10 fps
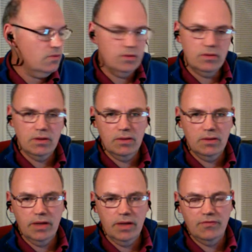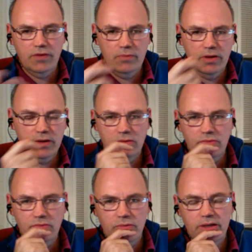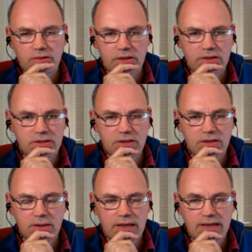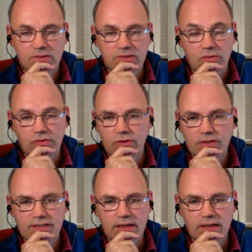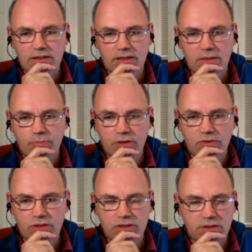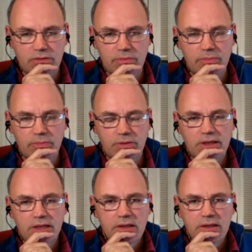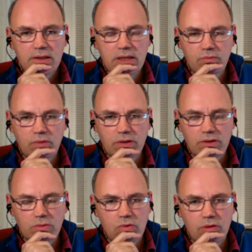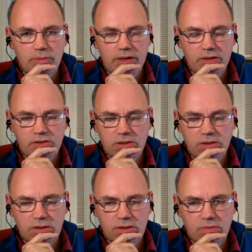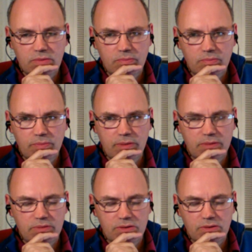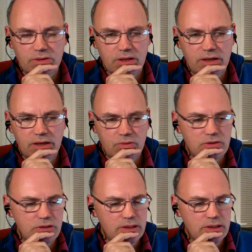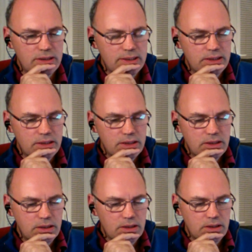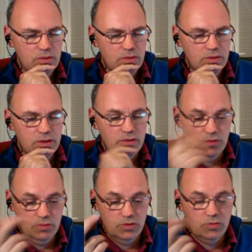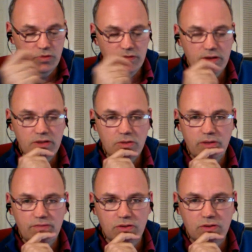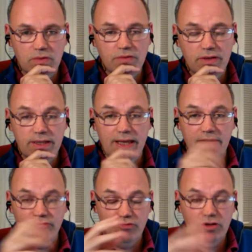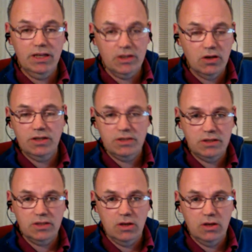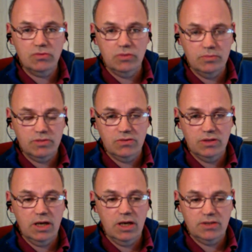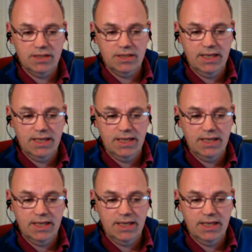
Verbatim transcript: uh, our friend Michael Ramel has uh, had gone through exactly the same process, and I remember um, one of the walkabouts uh, we we bumped into a guy who was uh, uh, who, uh, who, was moving into wedding photography and, and really had got into the doldrums as regards to getting